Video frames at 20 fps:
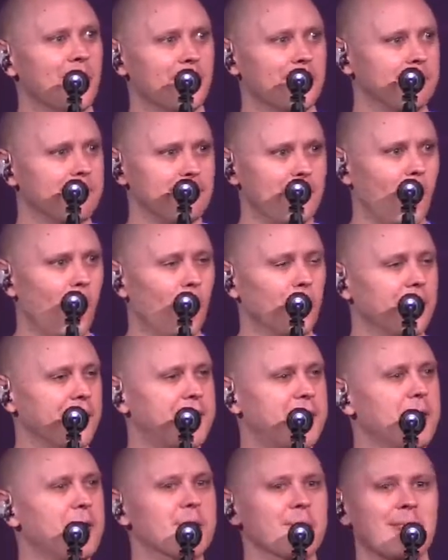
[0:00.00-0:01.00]
or hold a
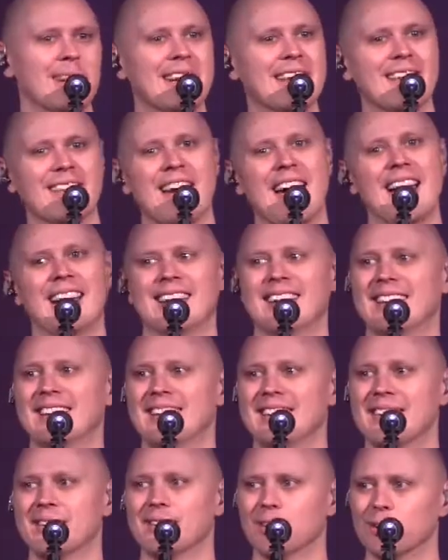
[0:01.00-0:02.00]
tune or any of that,
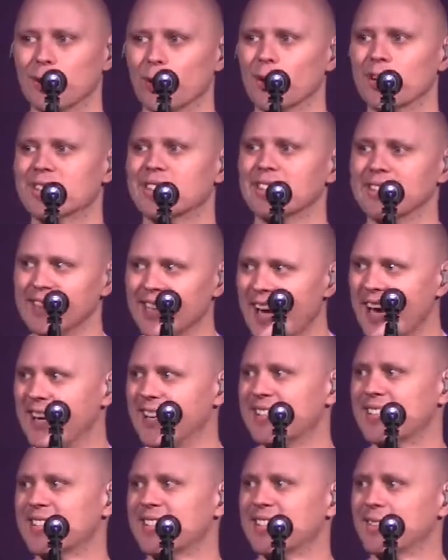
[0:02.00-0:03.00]
the Lord
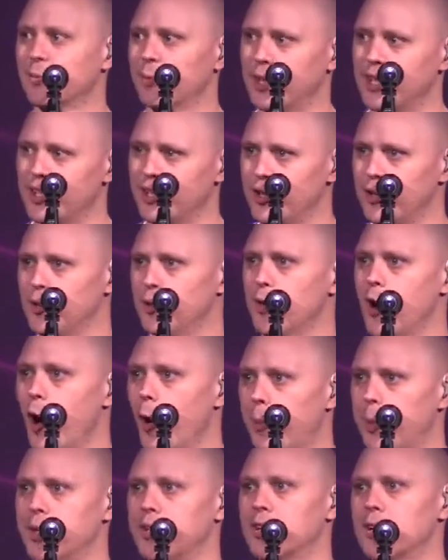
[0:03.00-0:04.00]
delights when you
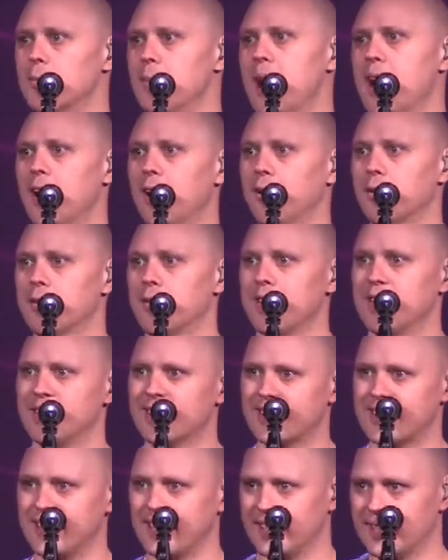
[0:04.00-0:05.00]
open your mouth and
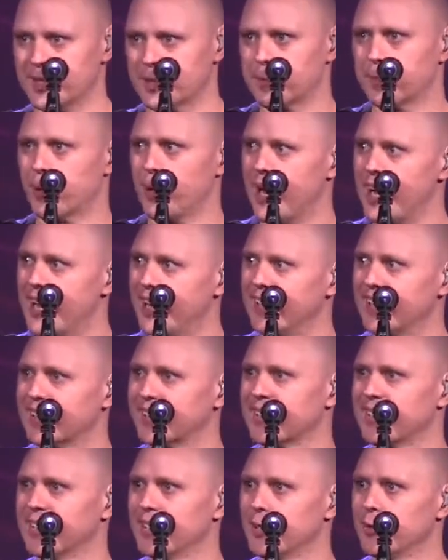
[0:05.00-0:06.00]
sing his
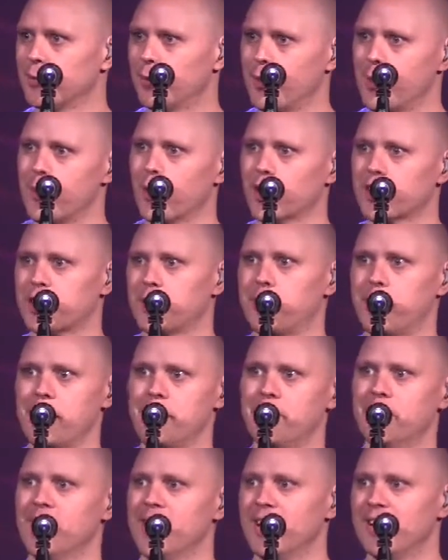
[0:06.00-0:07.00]
praise. When we worship
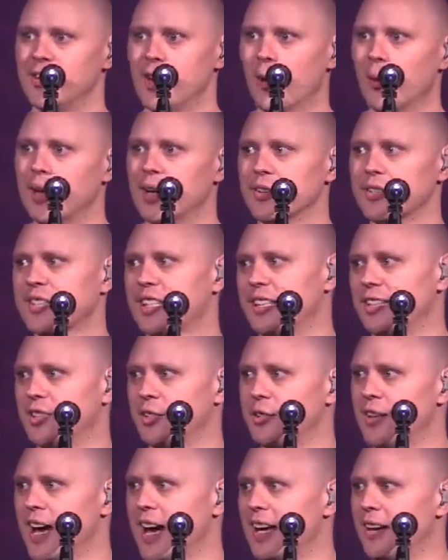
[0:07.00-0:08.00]
him, no one else can
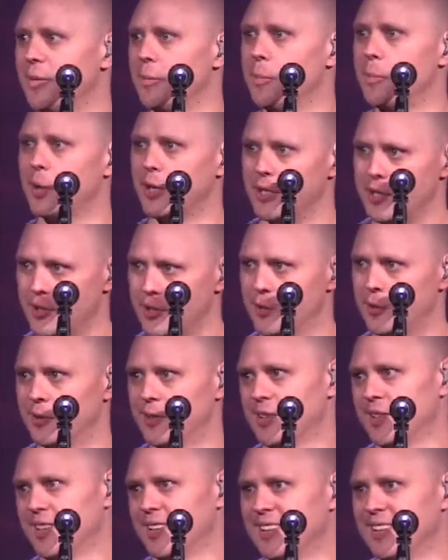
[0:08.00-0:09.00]
do that but you.